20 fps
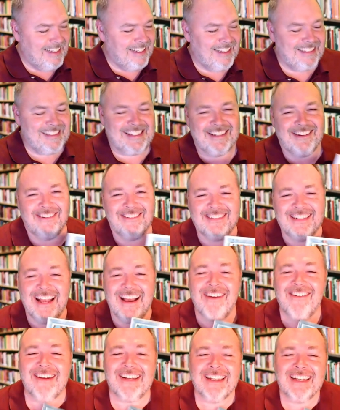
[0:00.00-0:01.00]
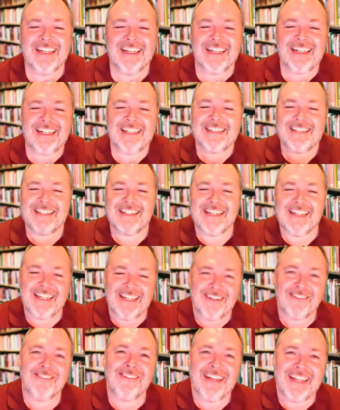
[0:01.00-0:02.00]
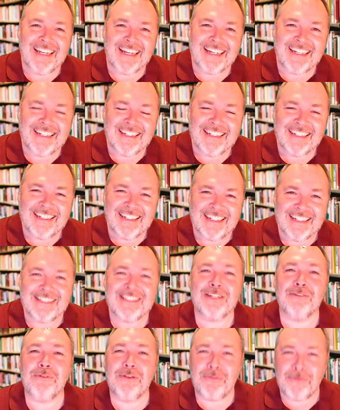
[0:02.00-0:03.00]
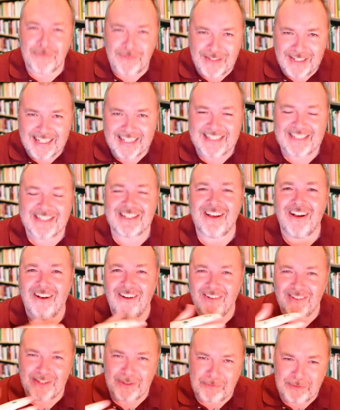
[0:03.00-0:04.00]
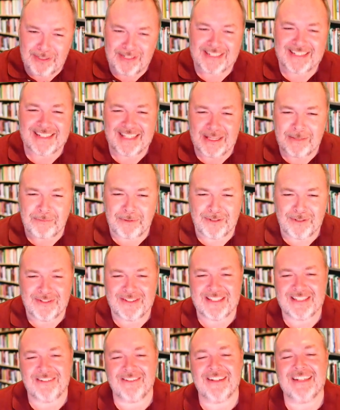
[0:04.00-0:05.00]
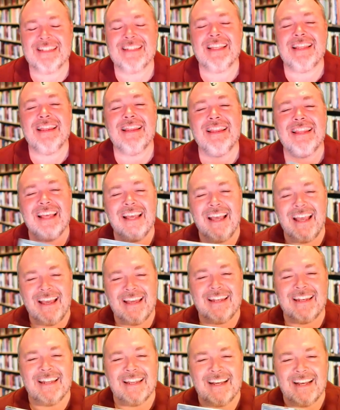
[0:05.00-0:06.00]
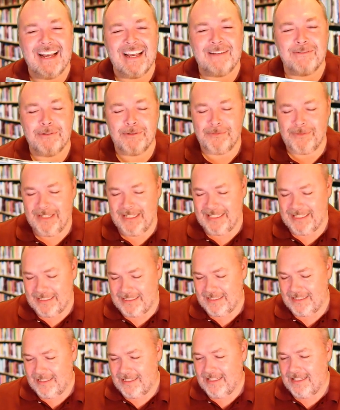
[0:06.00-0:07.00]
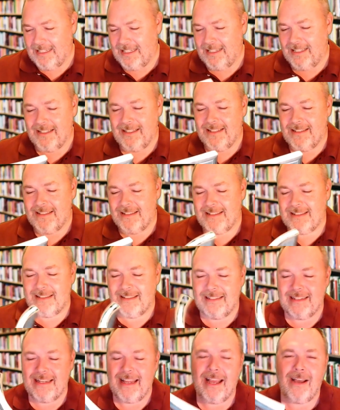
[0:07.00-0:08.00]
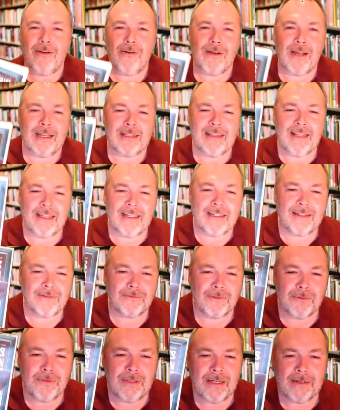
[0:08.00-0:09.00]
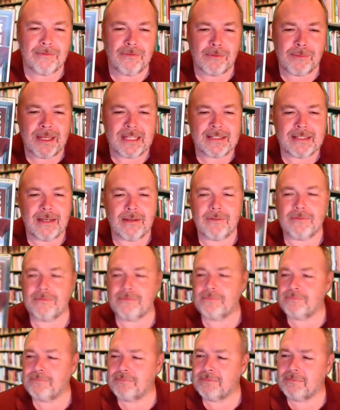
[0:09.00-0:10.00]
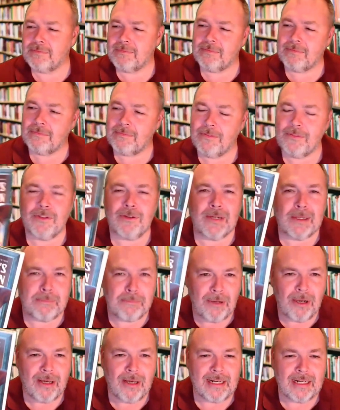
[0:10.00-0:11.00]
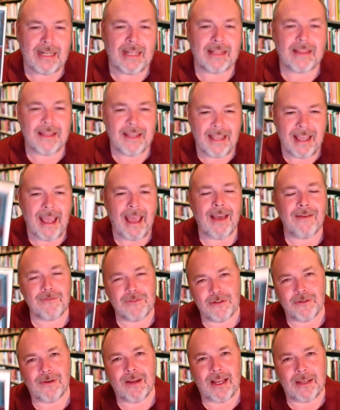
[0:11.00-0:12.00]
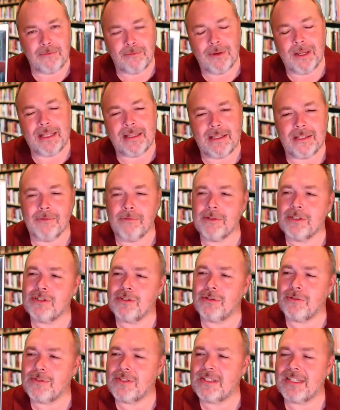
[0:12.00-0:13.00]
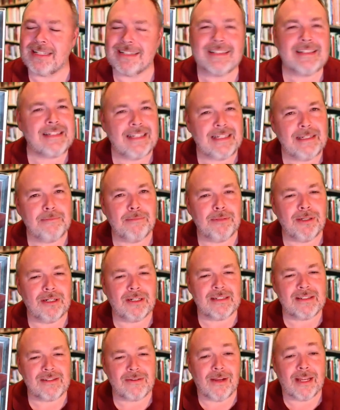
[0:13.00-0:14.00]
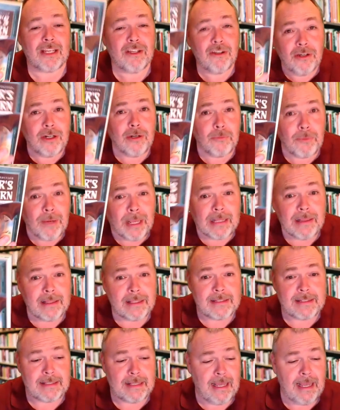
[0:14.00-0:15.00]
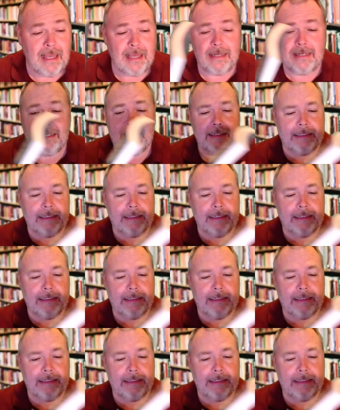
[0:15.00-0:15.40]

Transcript: So now it's sitting here waiting until we finish all the books in the Pern series, and then I will read it. Because now I'd like ruin it for myself even though I bought it, I think after I'd read the original 16 books, so I could have read this then.